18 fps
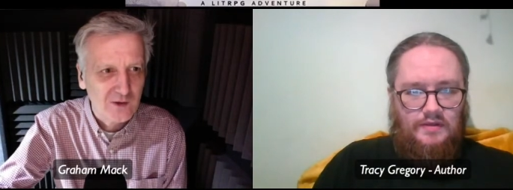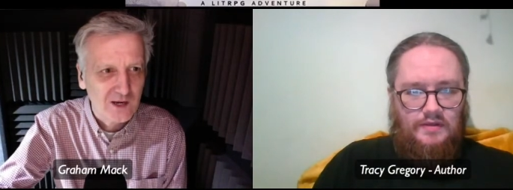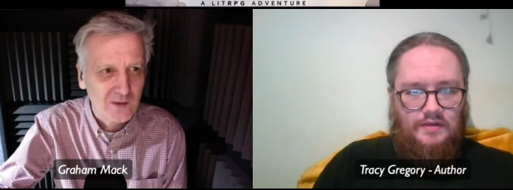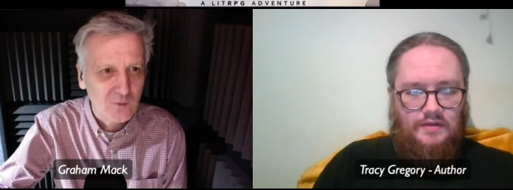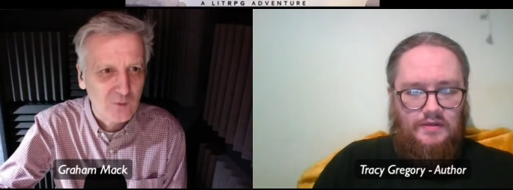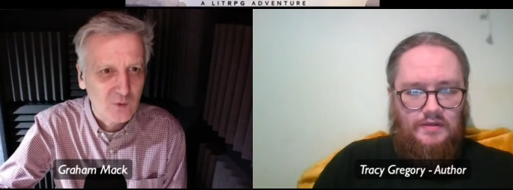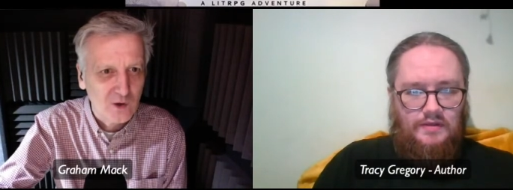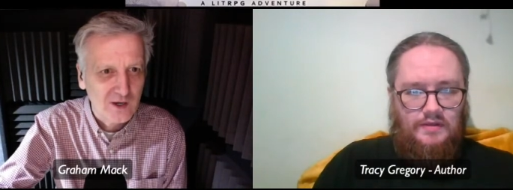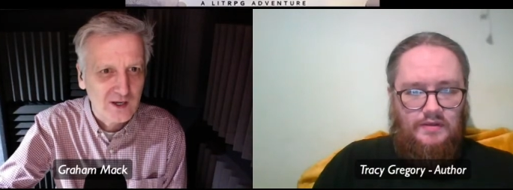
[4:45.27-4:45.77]
Speaker 1: and
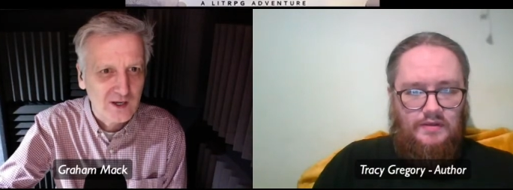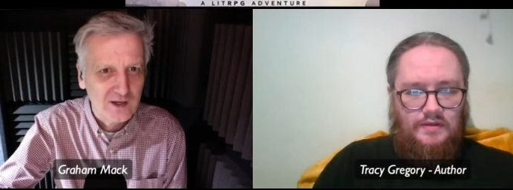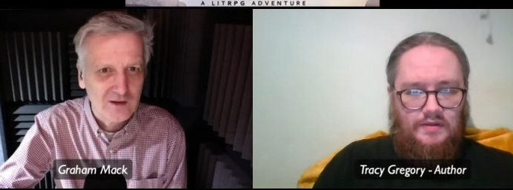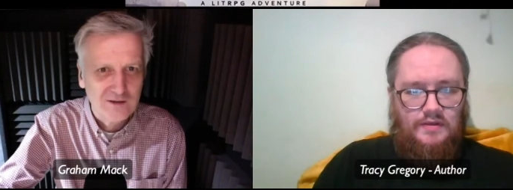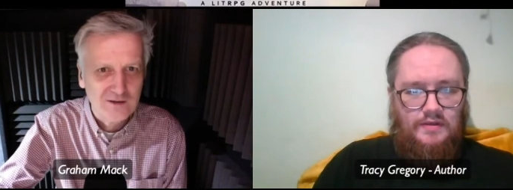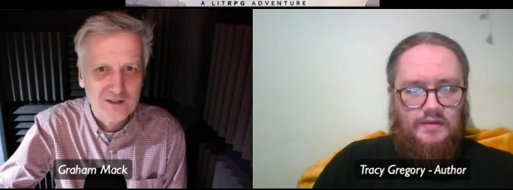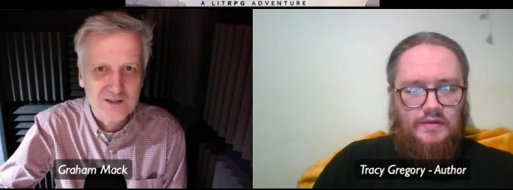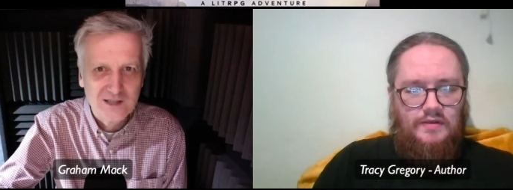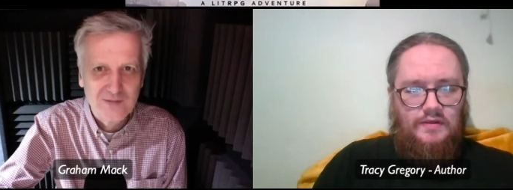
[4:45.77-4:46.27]
I'm working
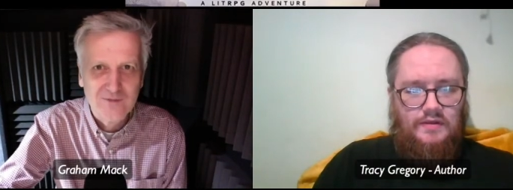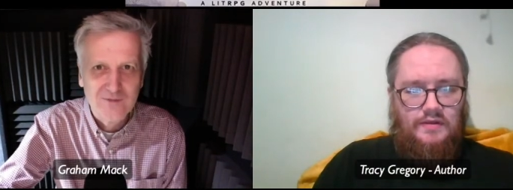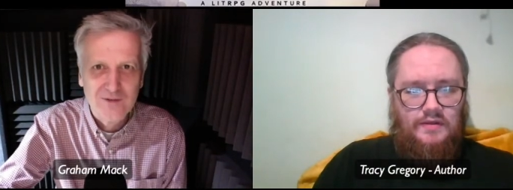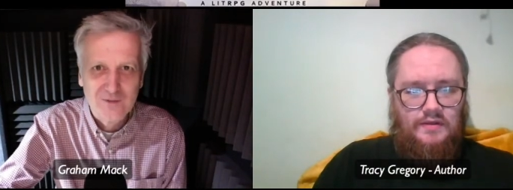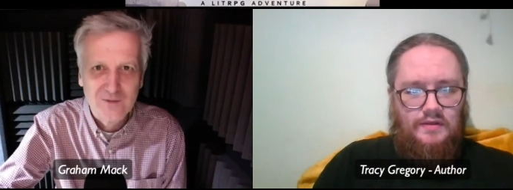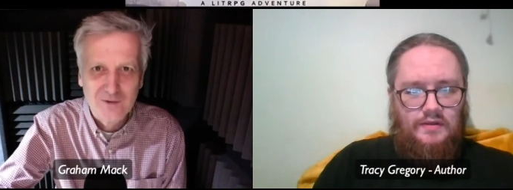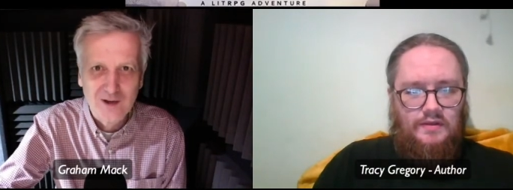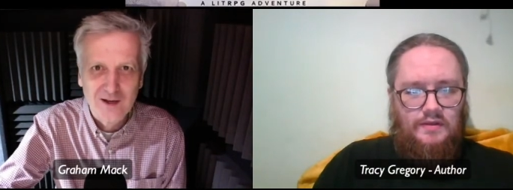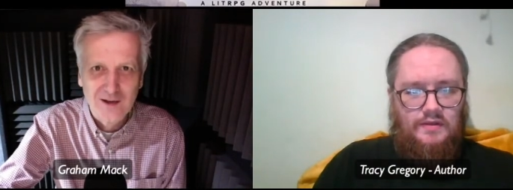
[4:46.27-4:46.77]
on the
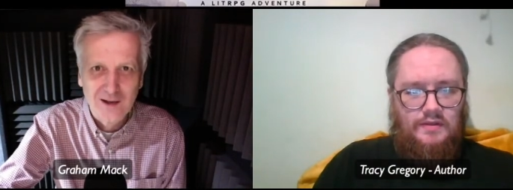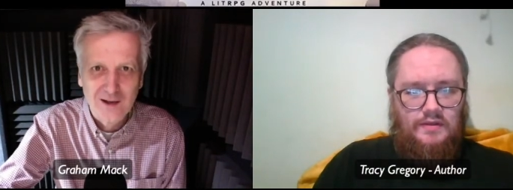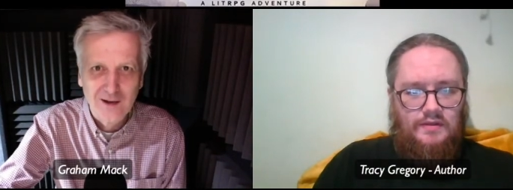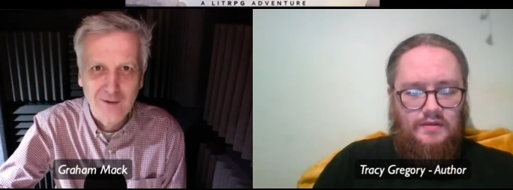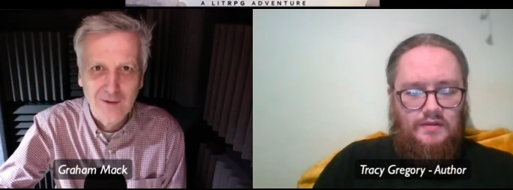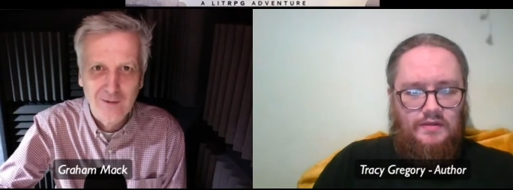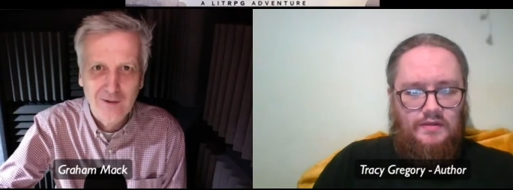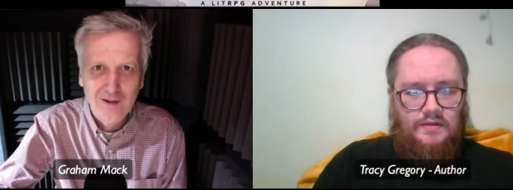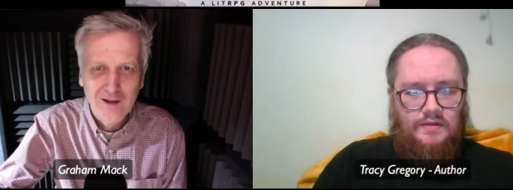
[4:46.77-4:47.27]
seventh right
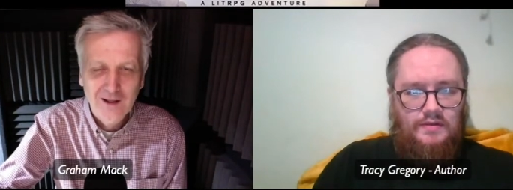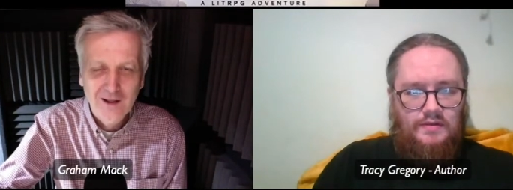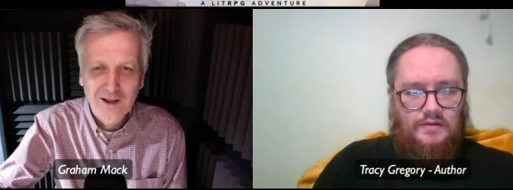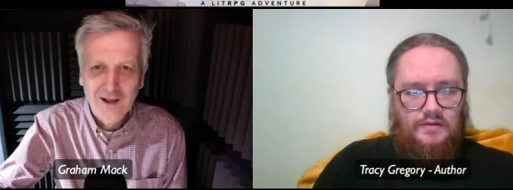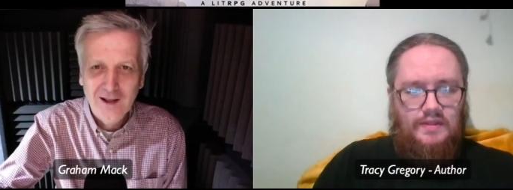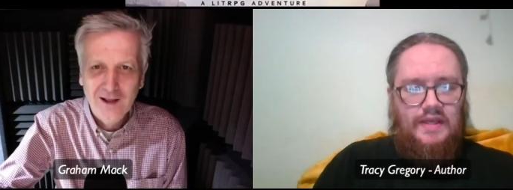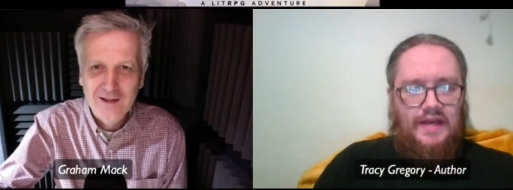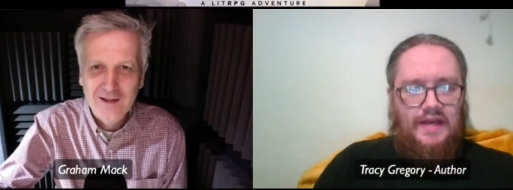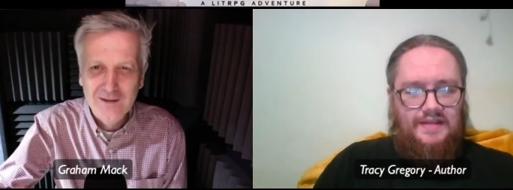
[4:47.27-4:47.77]
now.
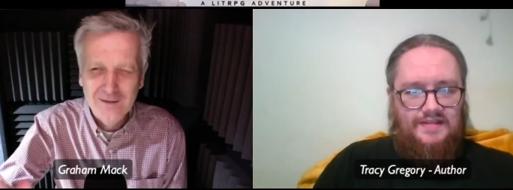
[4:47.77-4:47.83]
Yes, I